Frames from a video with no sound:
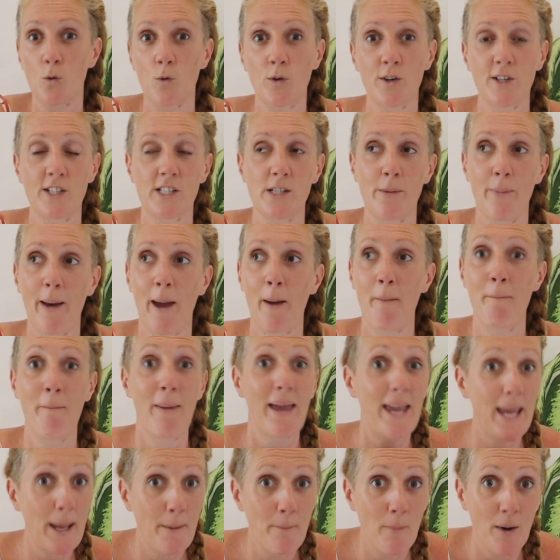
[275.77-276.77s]
or is about
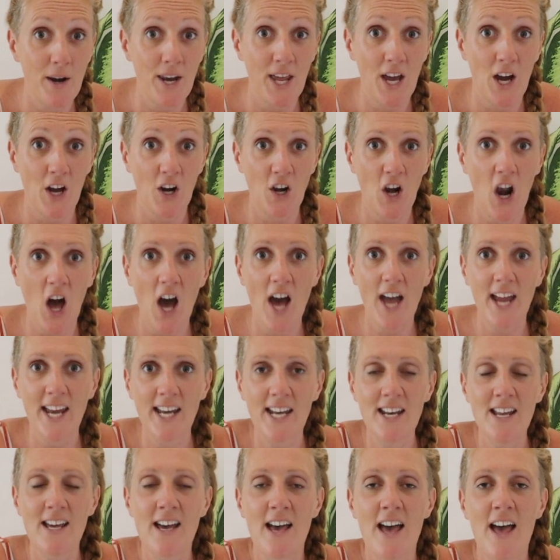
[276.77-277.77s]
making money
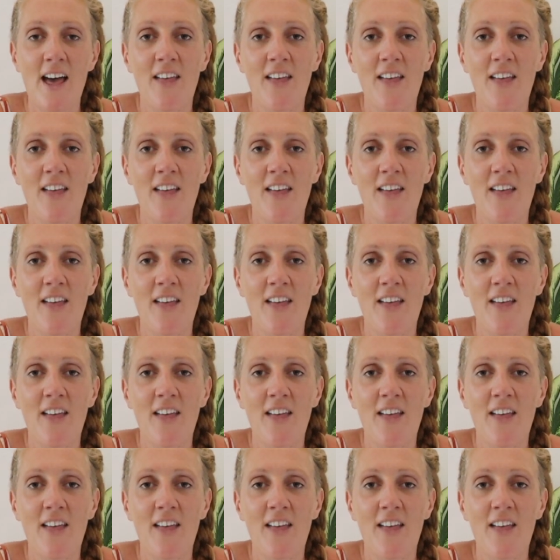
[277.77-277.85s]
online,